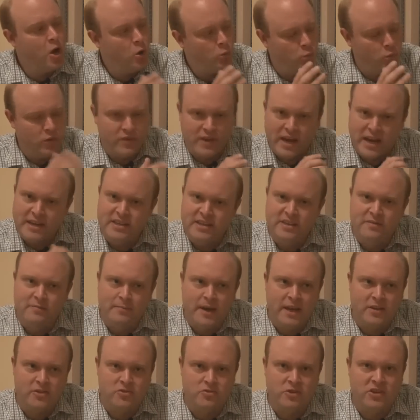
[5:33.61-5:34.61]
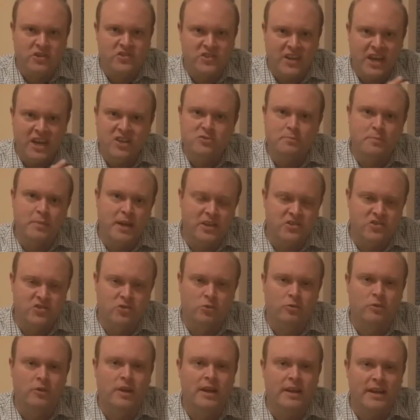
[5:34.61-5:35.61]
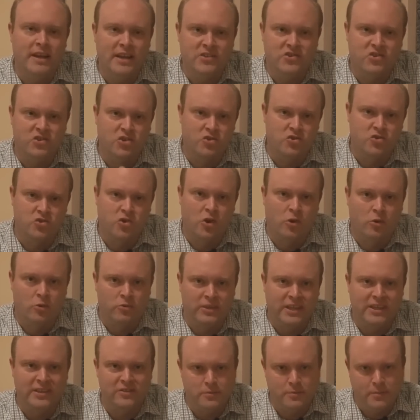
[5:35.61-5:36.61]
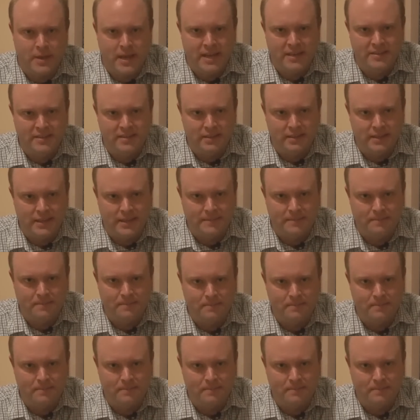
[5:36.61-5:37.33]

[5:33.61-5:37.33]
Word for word: with an active matrix, each pixel is controlled independently.